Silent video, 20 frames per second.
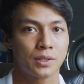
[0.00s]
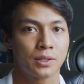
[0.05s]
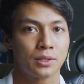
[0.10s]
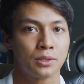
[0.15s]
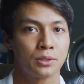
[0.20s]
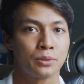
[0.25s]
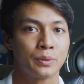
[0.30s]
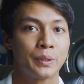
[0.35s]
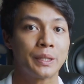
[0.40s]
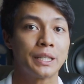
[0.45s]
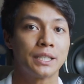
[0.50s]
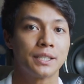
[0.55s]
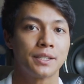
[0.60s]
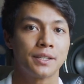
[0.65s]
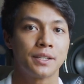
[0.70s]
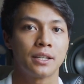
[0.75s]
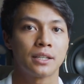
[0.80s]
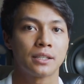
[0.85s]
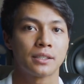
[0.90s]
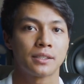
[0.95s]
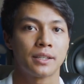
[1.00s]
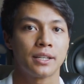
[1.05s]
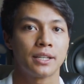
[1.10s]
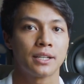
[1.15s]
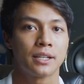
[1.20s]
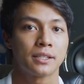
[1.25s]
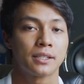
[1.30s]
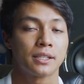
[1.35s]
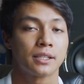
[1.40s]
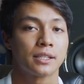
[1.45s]
to the
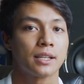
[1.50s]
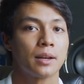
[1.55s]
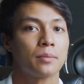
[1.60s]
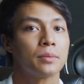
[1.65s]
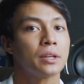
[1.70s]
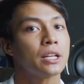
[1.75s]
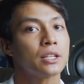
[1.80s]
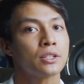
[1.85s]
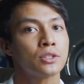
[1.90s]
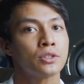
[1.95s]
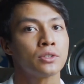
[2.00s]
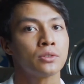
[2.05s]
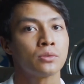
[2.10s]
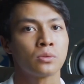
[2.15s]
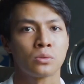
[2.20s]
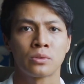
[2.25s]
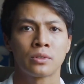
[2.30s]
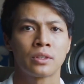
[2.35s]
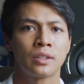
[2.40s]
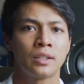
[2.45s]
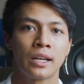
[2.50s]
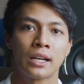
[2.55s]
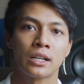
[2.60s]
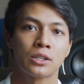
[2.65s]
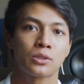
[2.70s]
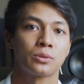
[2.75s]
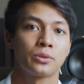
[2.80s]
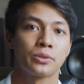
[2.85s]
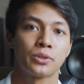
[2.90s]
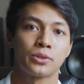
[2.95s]
CSCS examination or the
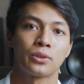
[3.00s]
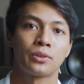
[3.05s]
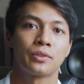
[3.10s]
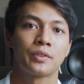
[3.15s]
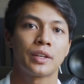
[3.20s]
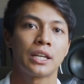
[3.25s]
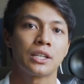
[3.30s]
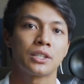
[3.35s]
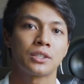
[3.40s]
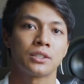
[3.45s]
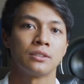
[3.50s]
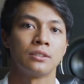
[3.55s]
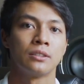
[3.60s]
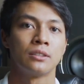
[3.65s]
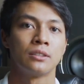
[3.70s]
actual certification.